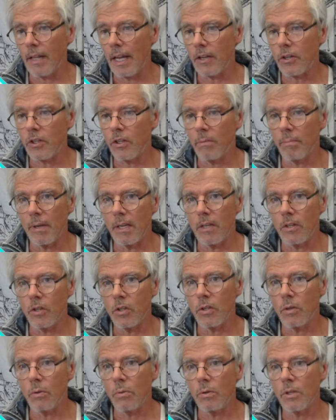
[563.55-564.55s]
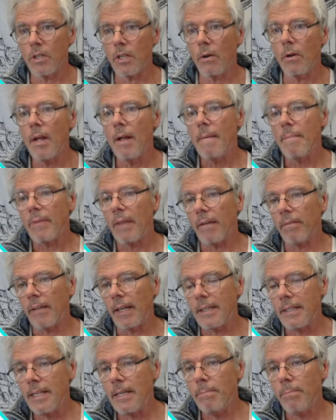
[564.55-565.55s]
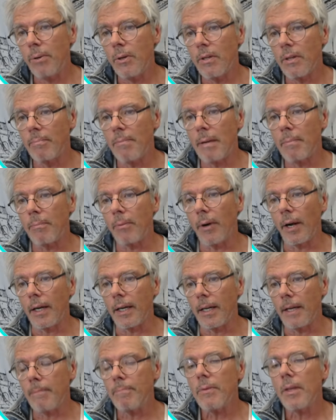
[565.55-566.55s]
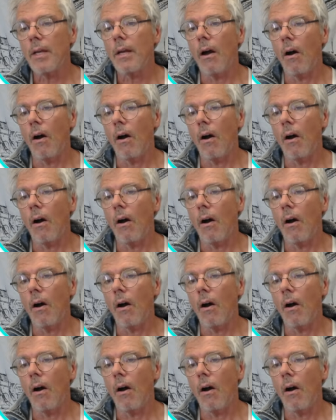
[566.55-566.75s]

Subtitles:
That should be installed. So if they did put the membrane in,